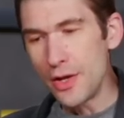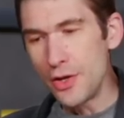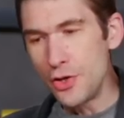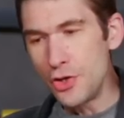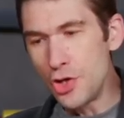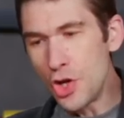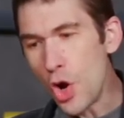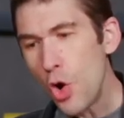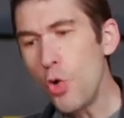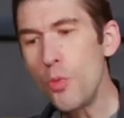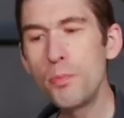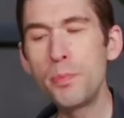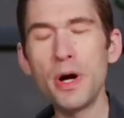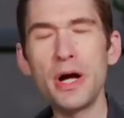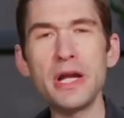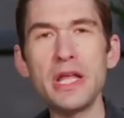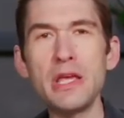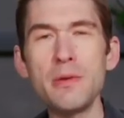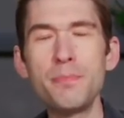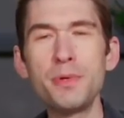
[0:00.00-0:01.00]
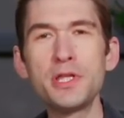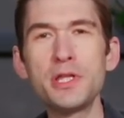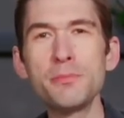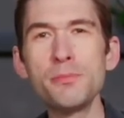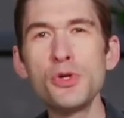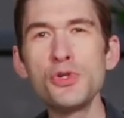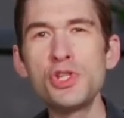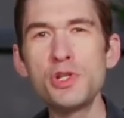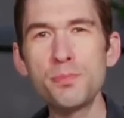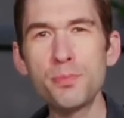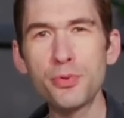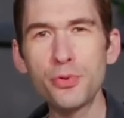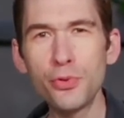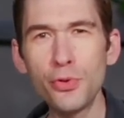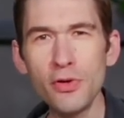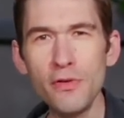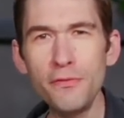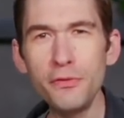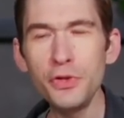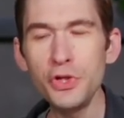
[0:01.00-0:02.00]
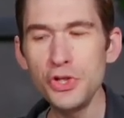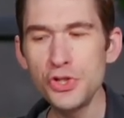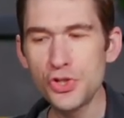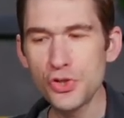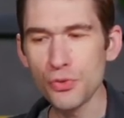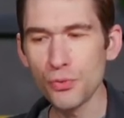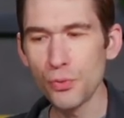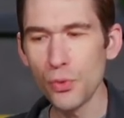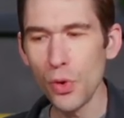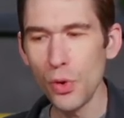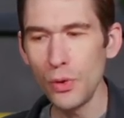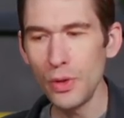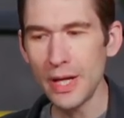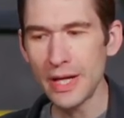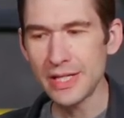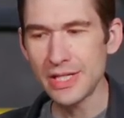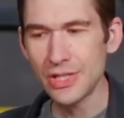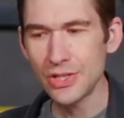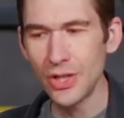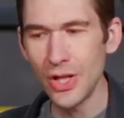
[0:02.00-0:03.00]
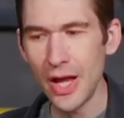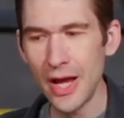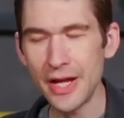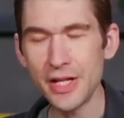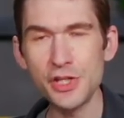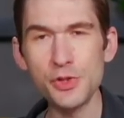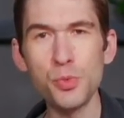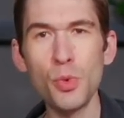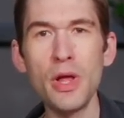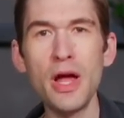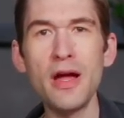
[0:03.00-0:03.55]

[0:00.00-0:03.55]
nobody but the most privileged Rolex clients will